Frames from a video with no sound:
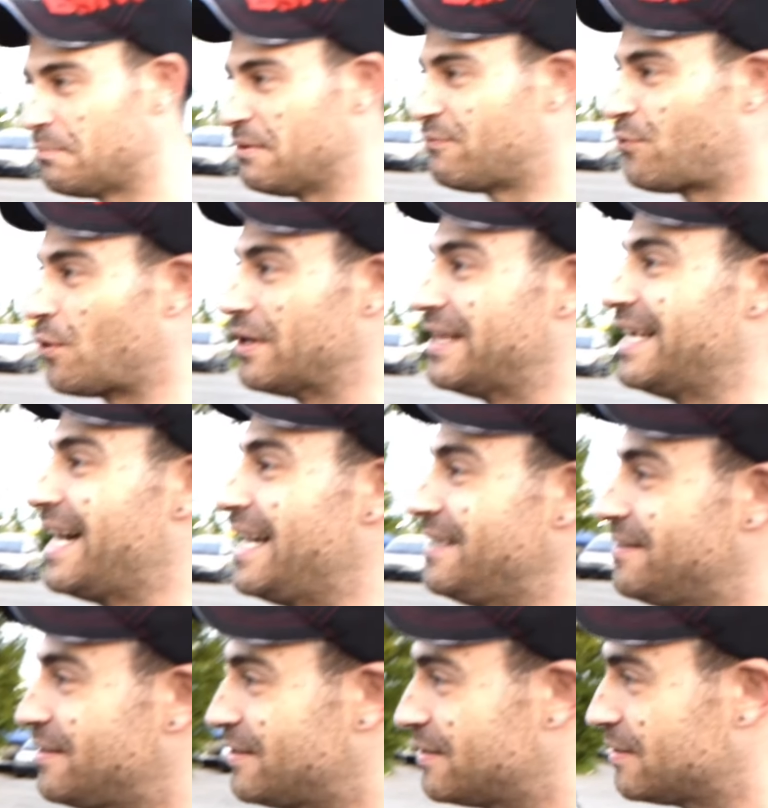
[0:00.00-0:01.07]
Before that,
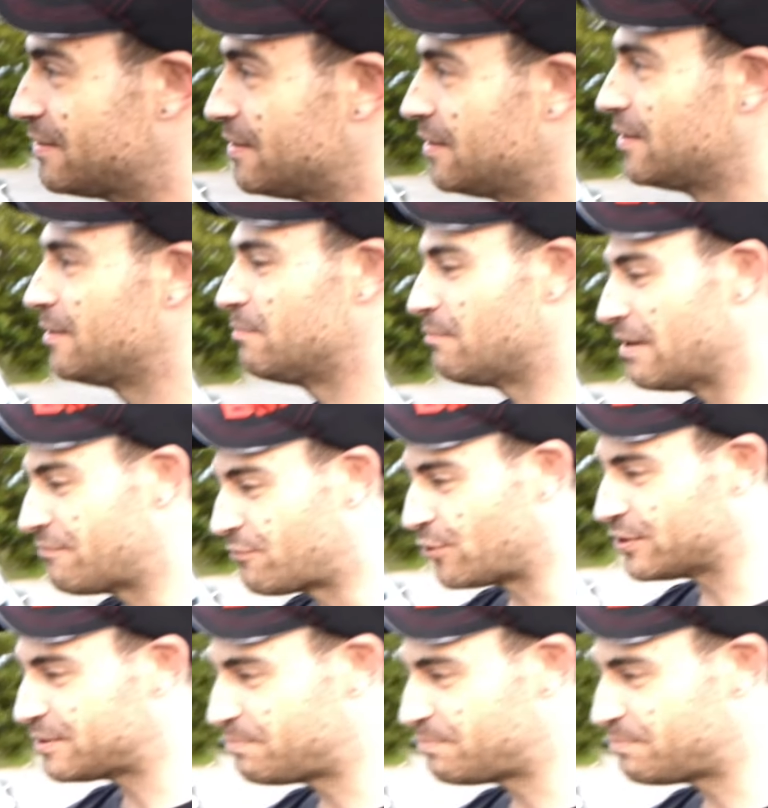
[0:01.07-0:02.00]
my first